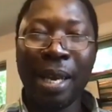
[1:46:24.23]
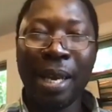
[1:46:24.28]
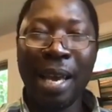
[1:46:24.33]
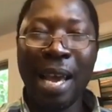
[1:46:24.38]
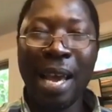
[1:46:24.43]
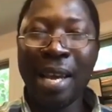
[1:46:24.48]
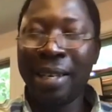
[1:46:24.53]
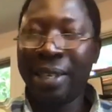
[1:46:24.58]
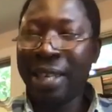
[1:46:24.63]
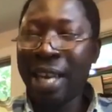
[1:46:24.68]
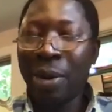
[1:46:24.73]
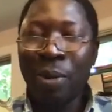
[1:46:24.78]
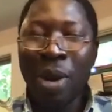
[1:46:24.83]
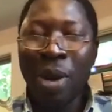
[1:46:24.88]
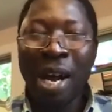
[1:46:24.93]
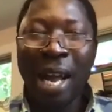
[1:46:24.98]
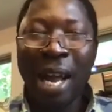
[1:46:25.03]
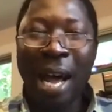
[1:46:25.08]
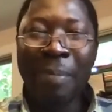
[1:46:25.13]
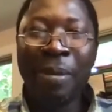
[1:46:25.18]
And he said,
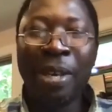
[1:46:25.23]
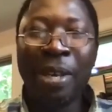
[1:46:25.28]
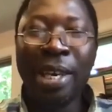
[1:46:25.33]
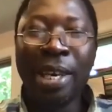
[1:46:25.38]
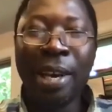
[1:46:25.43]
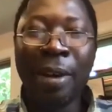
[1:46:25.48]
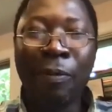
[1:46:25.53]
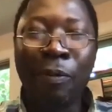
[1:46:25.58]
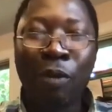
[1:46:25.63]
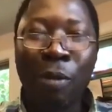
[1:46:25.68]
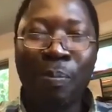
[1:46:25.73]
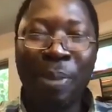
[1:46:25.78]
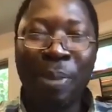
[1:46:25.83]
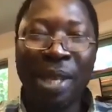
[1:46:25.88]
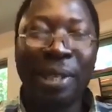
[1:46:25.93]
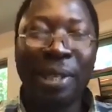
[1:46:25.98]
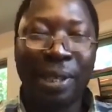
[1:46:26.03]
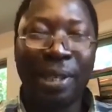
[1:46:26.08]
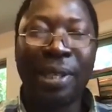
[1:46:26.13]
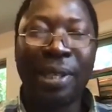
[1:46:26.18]
well, I'm here for
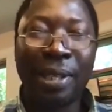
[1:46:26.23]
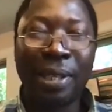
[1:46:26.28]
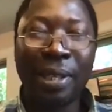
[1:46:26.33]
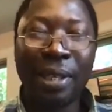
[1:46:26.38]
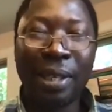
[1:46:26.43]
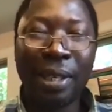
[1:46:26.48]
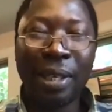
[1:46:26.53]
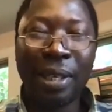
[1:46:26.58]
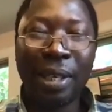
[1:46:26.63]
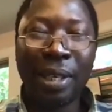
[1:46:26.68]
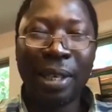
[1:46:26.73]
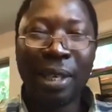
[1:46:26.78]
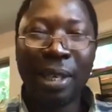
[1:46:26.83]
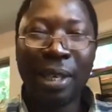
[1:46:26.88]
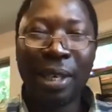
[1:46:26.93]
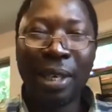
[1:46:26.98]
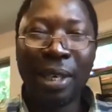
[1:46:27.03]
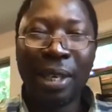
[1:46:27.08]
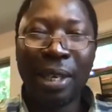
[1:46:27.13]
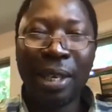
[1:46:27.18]
peace.
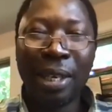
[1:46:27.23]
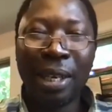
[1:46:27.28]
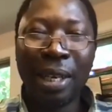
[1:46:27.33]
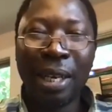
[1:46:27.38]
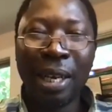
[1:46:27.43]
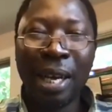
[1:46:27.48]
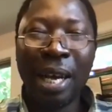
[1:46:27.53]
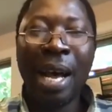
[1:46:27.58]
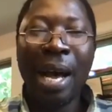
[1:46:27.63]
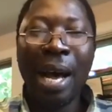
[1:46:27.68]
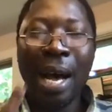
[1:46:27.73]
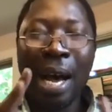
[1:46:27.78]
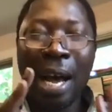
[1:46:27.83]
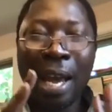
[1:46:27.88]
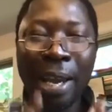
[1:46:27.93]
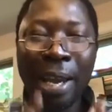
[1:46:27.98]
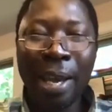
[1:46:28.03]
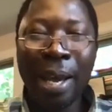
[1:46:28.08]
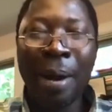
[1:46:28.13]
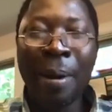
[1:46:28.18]
Eh? I
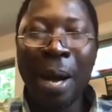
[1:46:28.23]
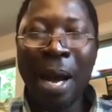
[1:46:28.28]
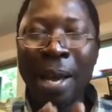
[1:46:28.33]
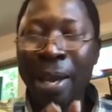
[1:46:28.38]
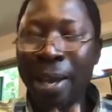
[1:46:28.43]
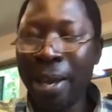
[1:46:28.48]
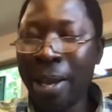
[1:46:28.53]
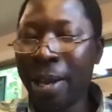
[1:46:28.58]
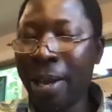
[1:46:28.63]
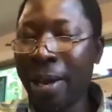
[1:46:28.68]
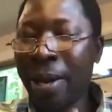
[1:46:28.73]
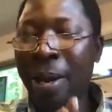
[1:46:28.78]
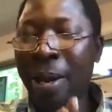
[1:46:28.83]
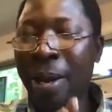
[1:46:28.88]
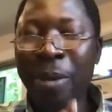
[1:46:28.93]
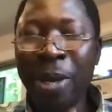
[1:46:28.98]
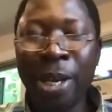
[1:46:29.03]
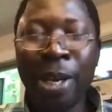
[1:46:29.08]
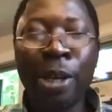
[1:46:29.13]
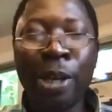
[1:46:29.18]
hear, I hear, I'm
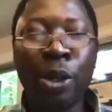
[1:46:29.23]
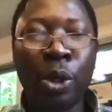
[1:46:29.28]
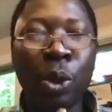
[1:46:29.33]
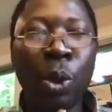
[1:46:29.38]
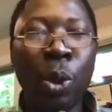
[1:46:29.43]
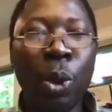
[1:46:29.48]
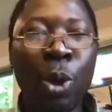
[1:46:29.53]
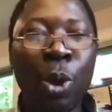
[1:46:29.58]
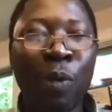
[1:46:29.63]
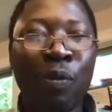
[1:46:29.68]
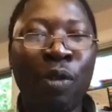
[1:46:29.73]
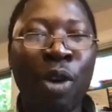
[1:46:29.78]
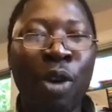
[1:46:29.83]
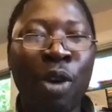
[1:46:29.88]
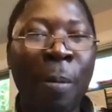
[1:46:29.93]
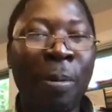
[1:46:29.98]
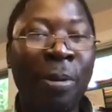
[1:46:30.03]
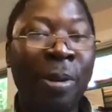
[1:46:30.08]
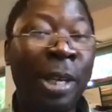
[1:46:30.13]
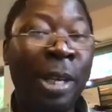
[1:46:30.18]
here to look for
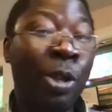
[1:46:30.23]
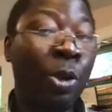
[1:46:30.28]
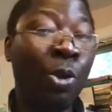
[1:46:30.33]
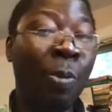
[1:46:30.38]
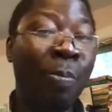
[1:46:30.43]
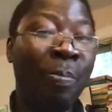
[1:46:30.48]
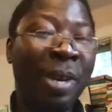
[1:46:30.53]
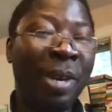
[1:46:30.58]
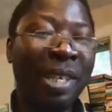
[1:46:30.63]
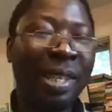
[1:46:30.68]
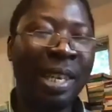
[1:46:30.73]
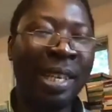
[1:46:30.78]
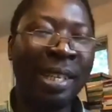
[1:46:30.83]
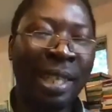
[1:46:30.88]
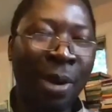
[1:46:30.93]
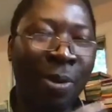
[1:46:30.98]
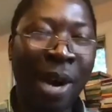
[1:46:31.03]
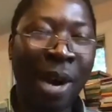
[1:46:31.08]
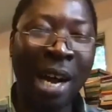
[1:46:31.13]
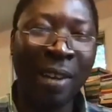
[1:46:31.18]
opportunity to do business and
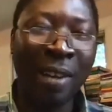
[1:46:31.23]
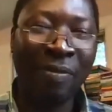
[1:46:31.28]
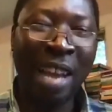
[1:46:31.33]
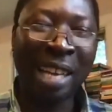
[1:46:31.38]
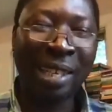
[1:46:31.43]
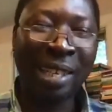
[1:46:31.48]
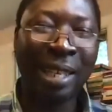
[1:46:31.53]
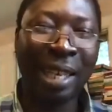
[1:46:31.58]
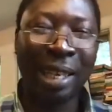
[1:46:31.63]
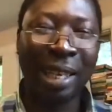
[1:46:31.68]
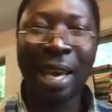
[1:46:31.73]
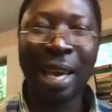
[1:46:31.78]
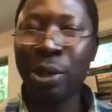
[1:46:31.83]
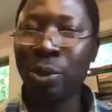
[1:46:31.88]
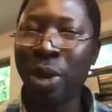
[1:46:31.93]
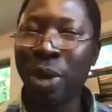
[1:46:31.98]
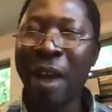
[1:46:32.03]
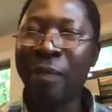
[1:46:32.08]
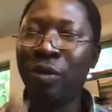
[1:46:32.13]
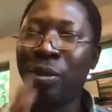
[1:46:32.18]
say, well, if that's the case,
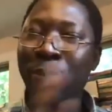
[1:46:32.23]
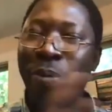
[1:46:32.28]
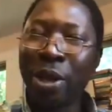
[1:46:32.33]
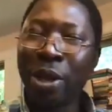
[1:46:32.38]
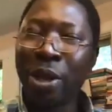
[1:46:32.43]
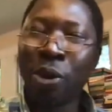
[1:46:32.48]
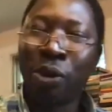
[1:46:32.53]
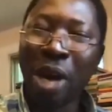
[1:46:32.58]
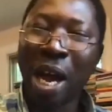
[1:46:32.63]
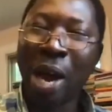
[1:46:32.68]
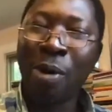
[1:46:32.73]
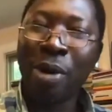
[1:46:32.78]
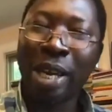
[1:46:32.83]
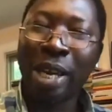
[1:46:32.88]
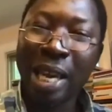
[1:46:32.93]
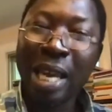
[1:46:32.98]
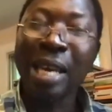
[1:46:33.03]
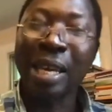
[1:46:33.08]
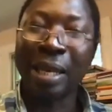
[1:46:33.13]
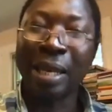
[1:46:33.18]
we have to bring you to our
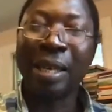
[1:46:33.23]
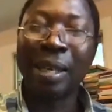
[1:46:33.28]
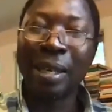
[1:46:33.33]
king.